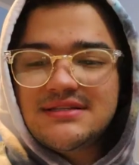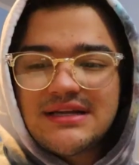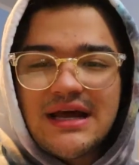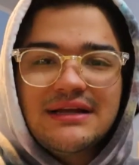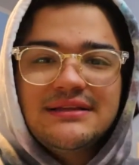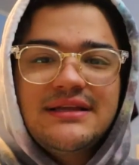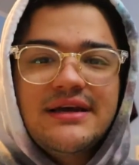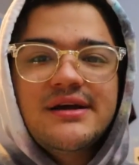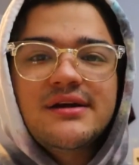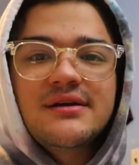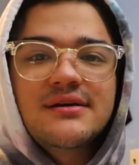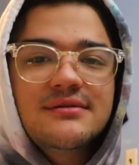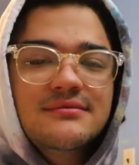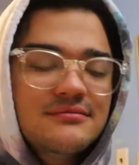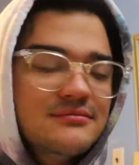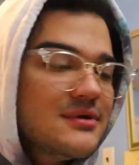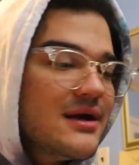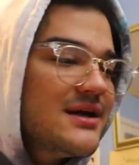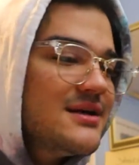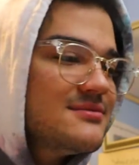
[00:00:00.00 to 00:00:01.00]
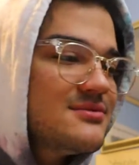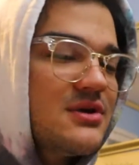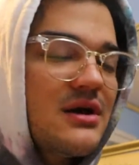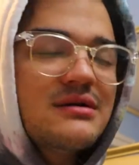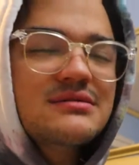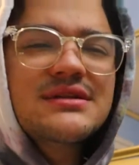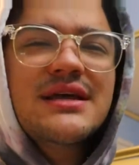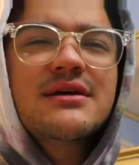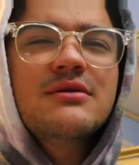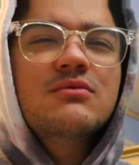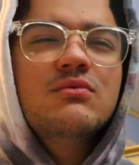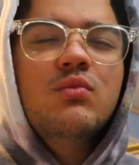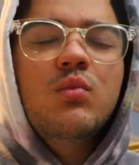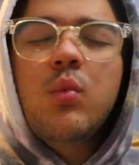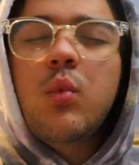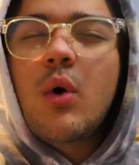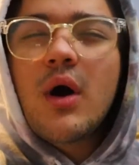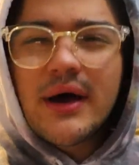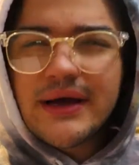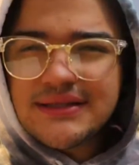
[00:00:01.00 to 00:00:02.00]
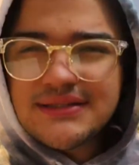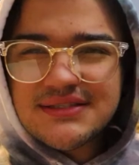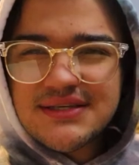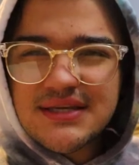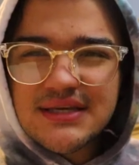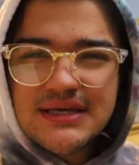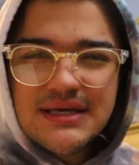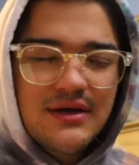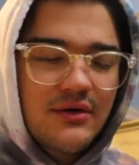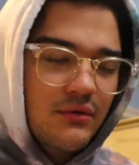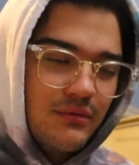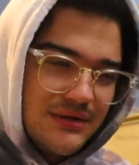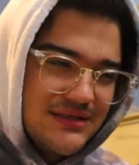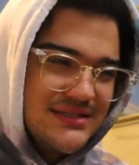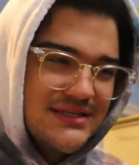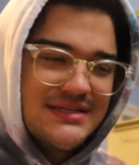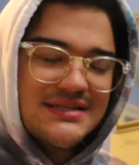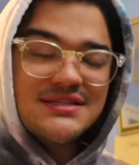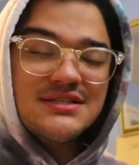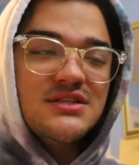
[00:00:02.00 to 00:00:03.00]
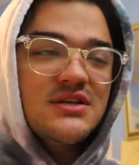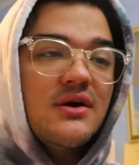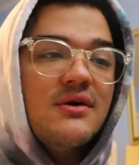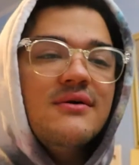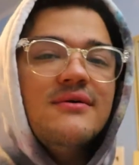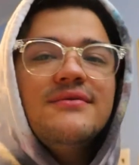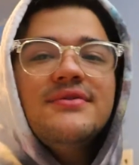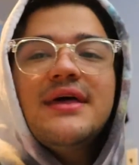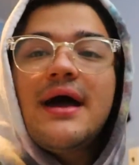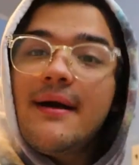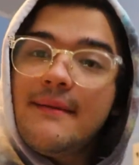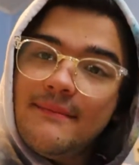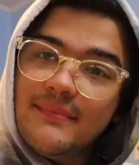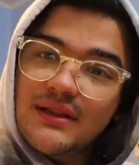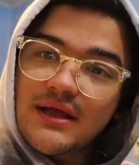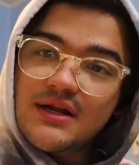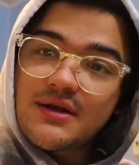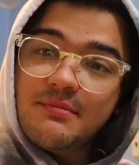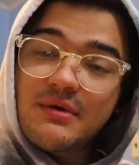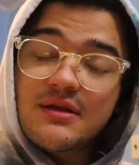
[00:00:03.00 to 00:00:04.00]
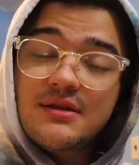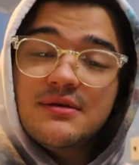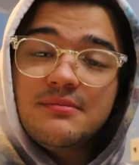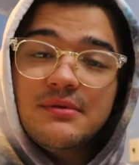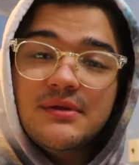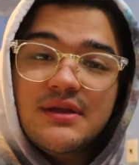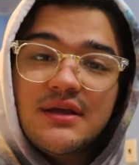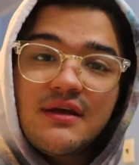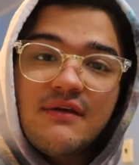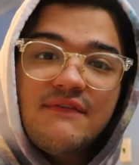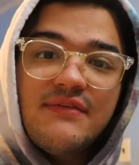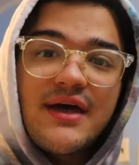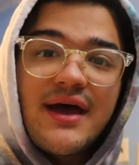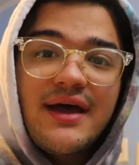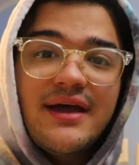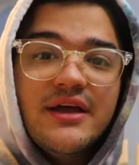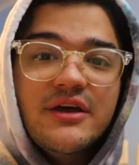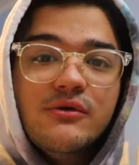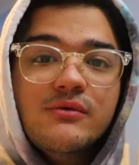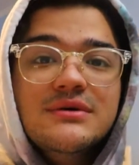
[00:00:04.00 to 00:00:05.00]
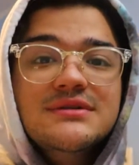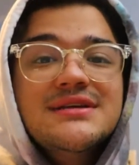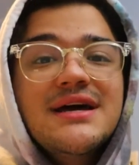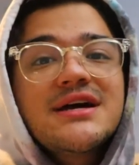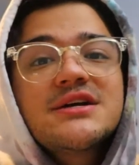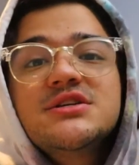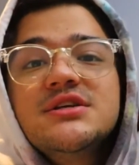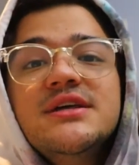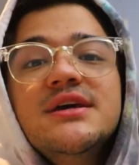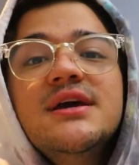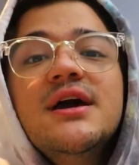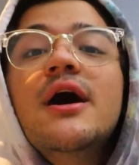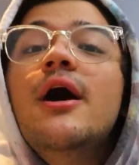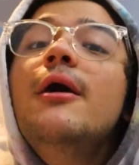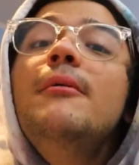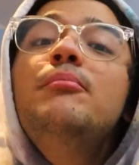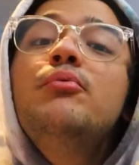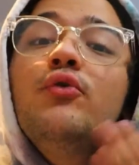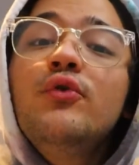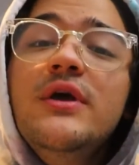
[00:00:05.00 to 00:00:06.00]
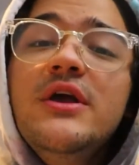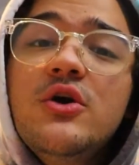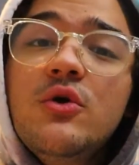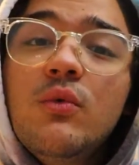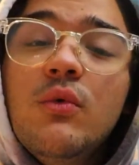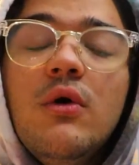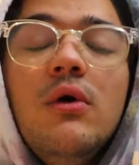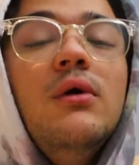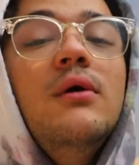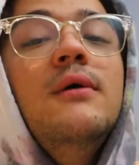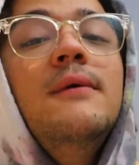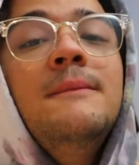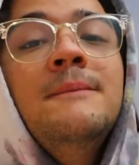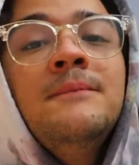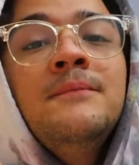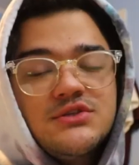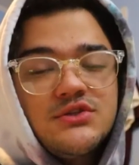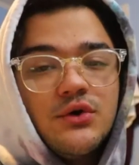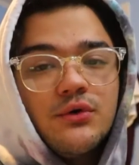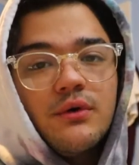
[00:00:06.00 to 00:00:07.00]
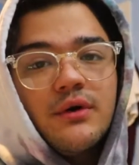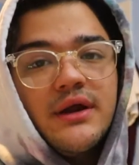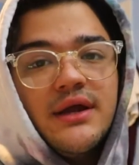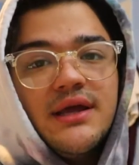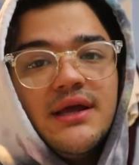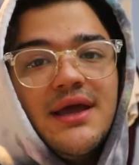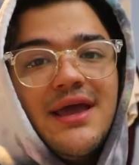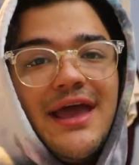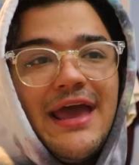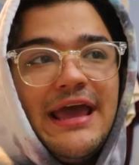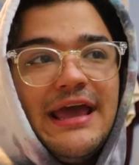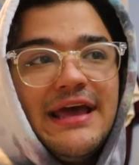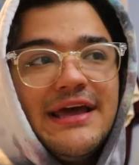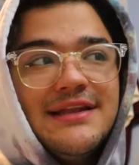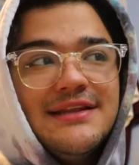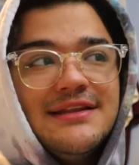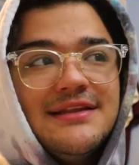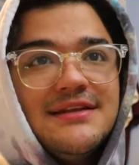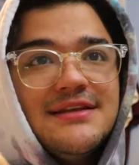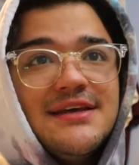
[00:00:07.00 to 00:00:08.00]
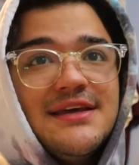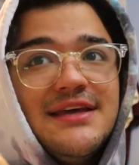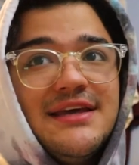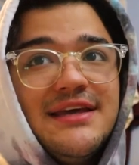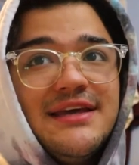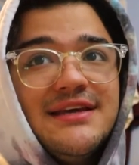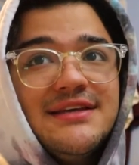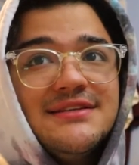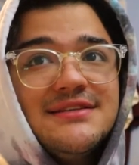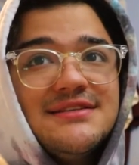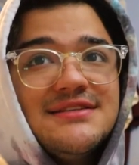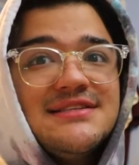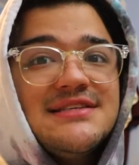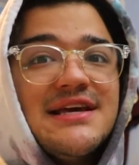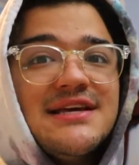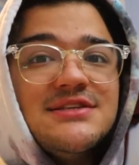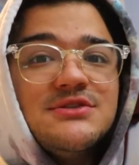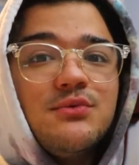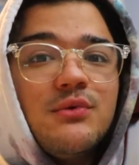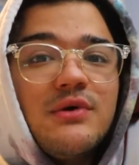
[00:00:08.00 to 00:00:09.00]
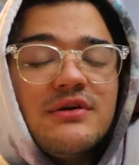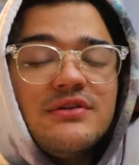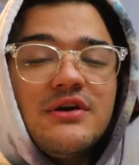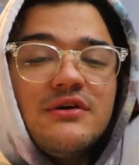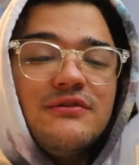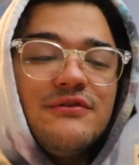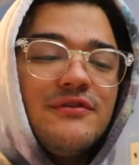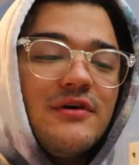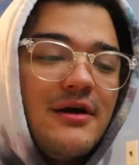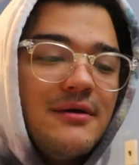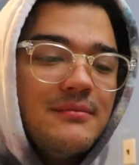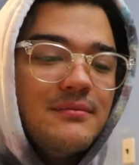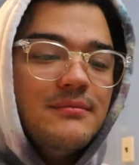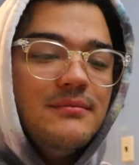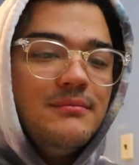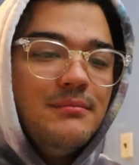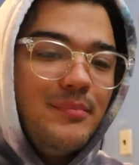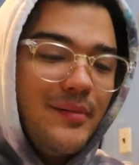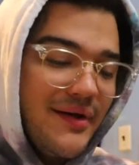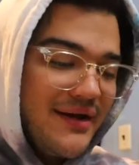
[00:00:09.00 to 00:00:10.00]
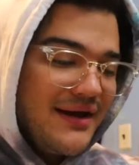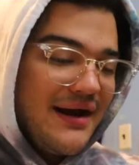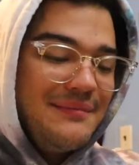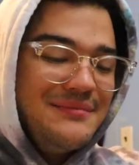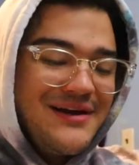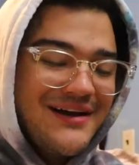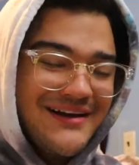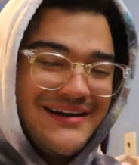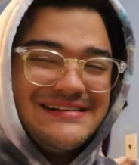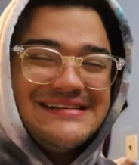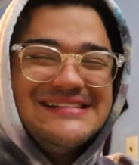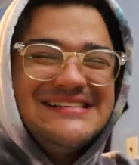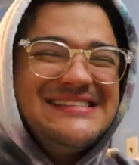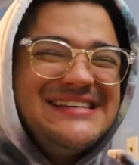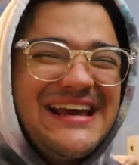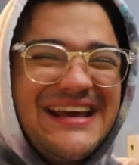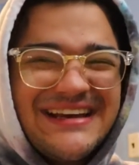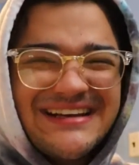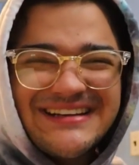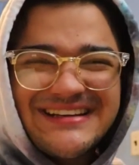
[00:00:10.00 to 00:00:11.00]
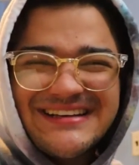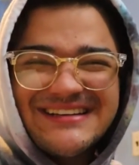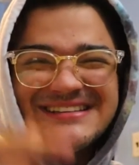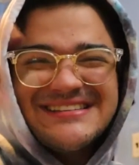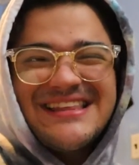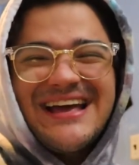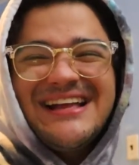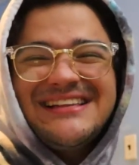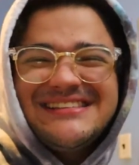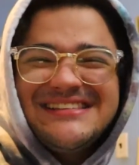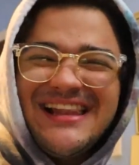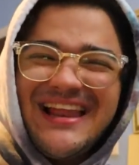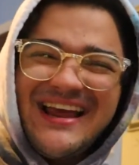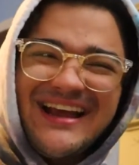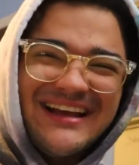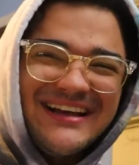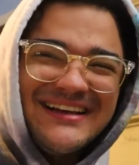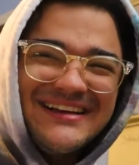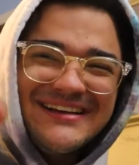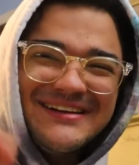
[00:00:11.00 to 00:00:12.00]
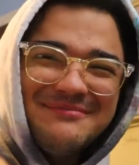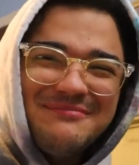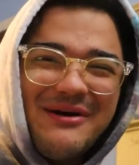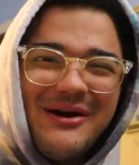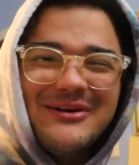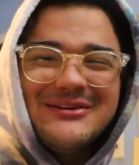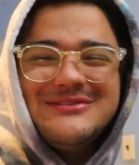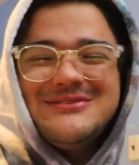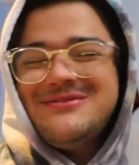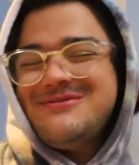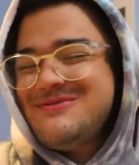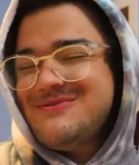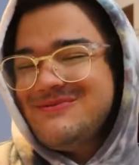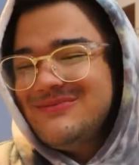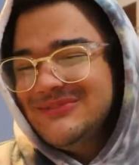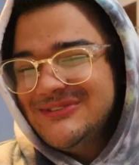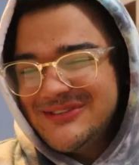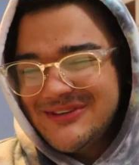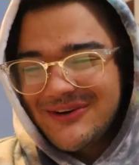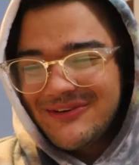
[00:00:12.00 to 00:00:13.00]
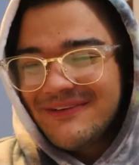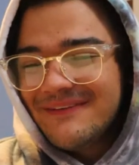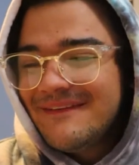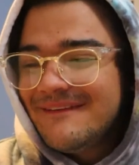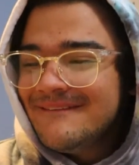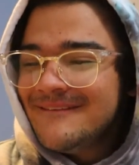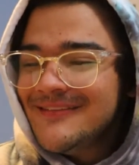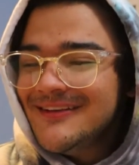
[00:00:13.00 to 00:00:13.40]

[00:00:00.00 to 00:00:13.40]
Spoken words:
he's not there, right? So I was like, what? What is this? So that led me to believe that it was actually a prequel story, and it says where they're from, but I'm not gonna say it, because that's like part two, so.